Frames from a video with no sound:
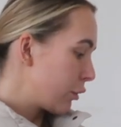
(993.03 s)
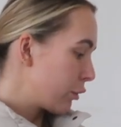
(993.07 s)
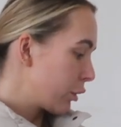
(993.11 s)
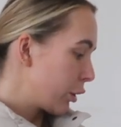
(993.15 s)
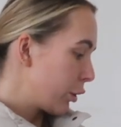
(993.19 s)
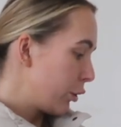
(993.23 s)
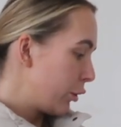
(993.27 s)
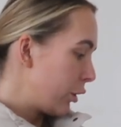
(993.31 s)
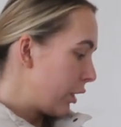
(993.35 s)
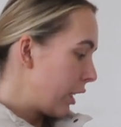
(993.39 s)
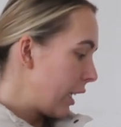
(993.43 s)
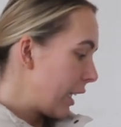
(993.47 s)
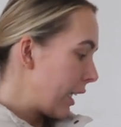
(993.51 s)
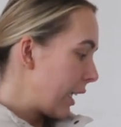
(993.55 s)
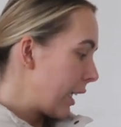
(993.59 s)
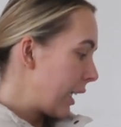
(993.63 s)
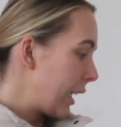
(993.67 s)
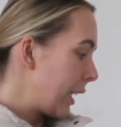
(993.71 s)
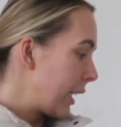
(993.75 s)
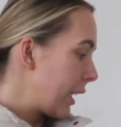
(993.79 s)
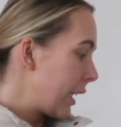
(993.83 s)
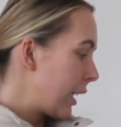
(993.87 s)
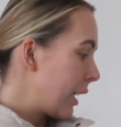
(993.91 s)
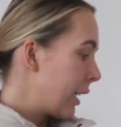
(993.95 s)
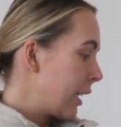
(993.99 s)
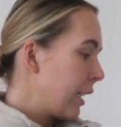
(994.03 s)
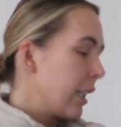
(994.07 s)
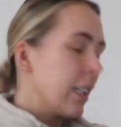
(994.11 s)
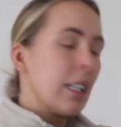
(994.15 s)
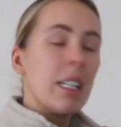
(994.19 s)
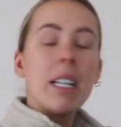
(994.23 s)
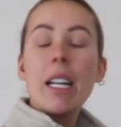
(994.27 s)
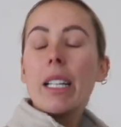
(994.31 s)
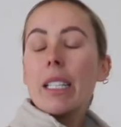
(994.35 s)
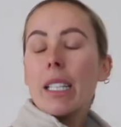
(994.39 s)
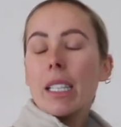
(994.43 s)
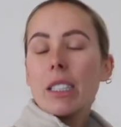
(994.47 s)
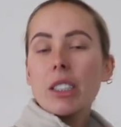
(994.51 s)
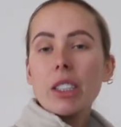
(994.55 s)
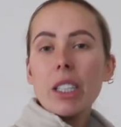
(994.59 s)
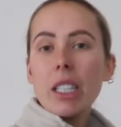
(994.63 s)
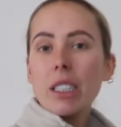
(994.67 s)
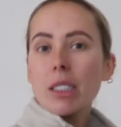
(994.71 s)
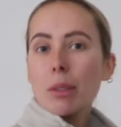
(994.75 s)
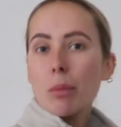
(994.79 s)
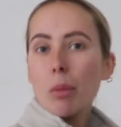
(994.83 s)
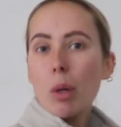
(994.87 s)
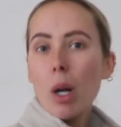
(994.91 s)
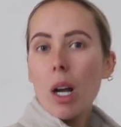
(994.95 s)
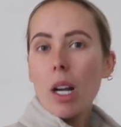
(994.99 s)
routine and actually
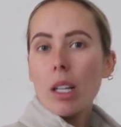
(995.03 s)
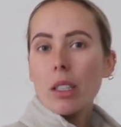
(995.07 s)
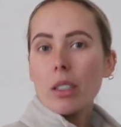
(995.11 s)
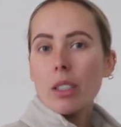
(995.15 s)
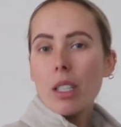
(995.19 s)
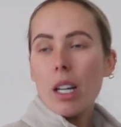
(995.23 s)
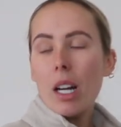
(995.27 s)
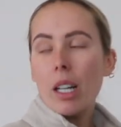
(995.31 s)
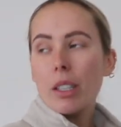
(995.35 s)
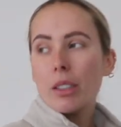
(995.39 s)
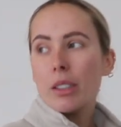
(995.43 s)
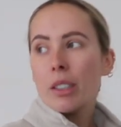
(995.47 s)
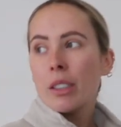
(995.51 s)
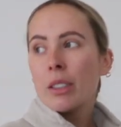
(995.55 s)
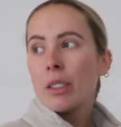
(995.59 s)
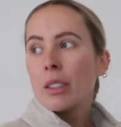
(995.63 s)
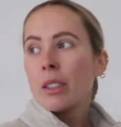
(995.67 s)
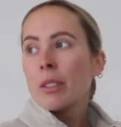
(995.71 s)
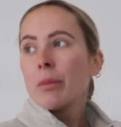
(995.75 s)
get some work done.